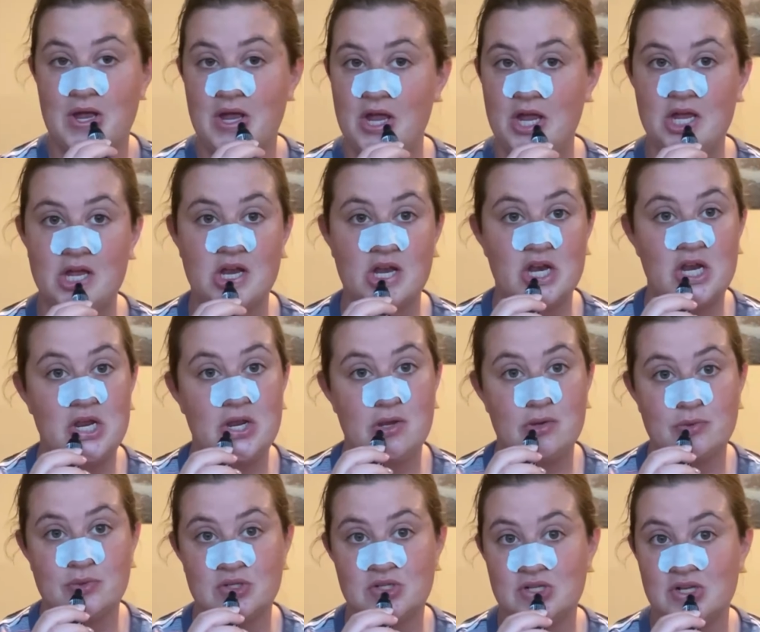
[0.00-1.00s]
And he
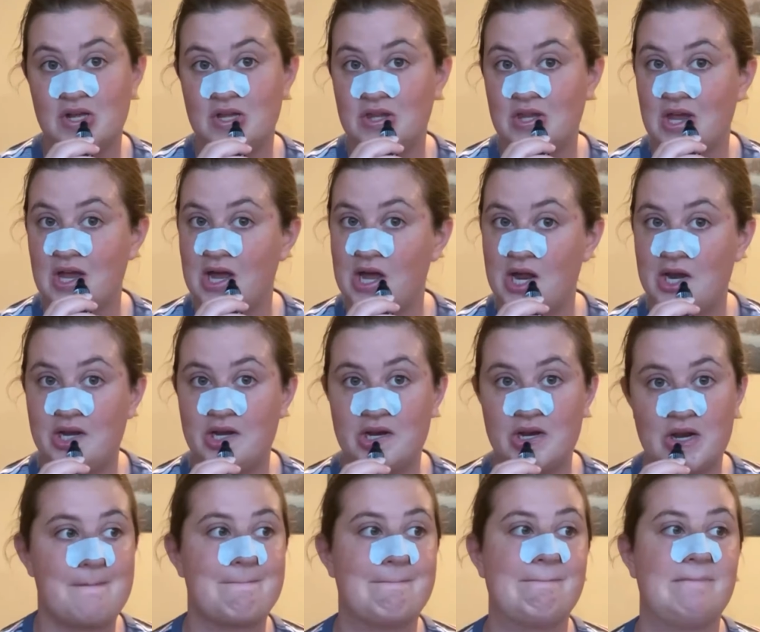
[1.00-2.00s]
even said that
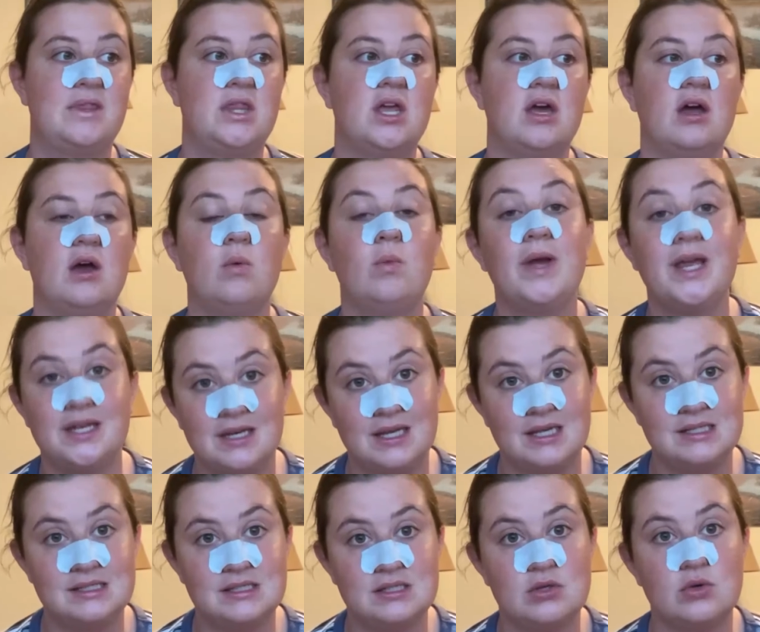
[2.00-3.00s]
the
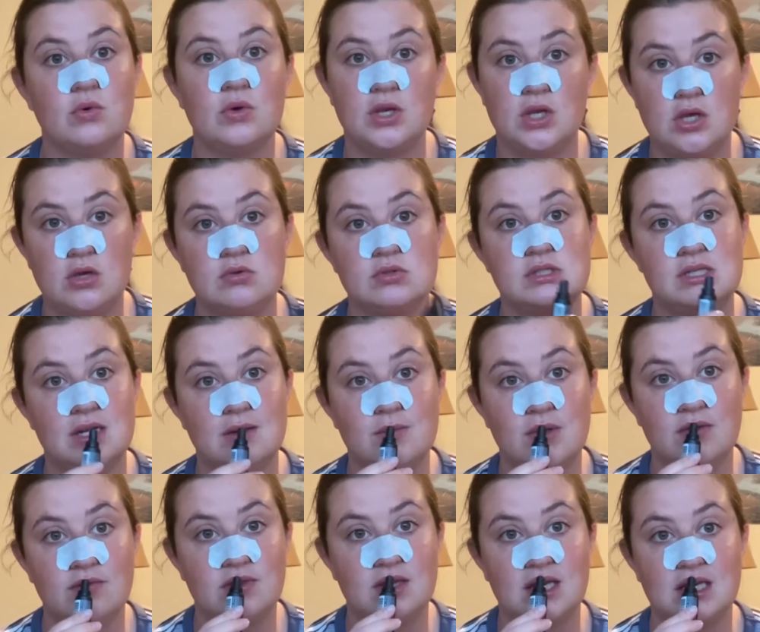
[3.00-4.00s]
witness who accused him
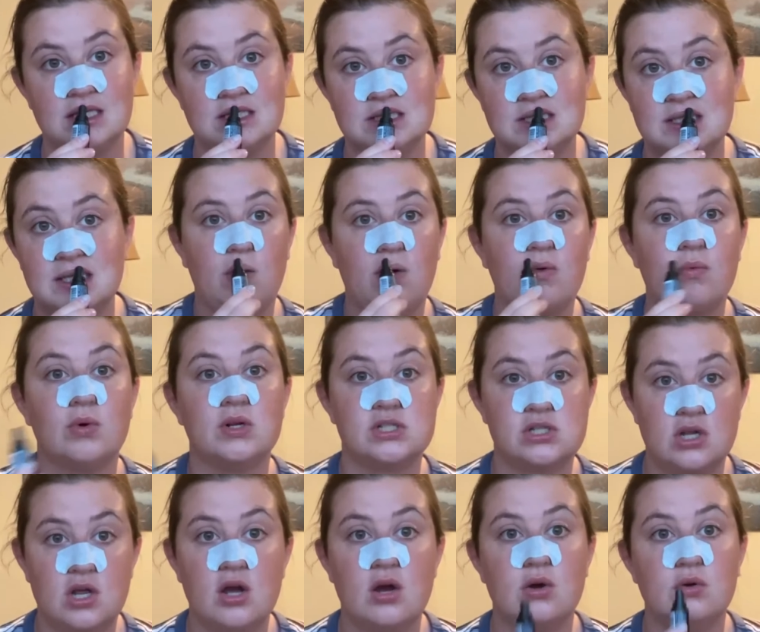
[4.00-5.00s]
of this was
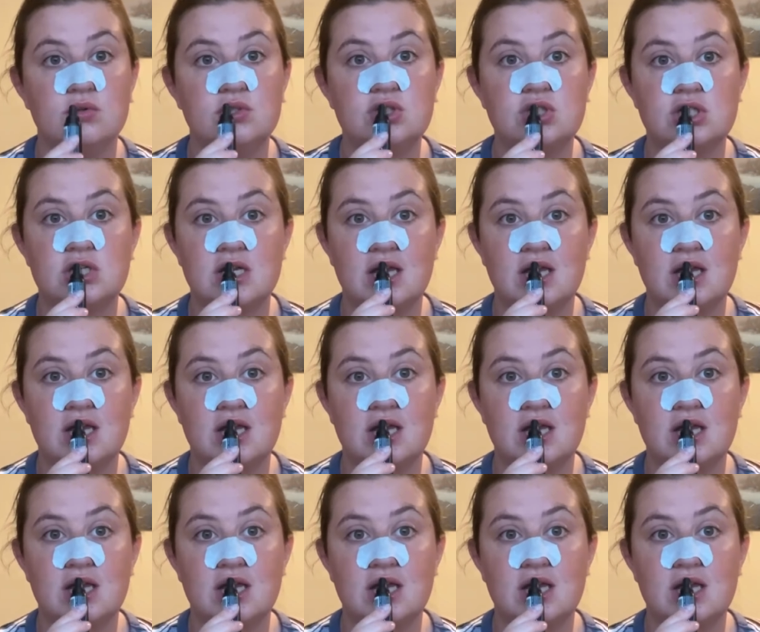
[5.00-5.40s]
coached,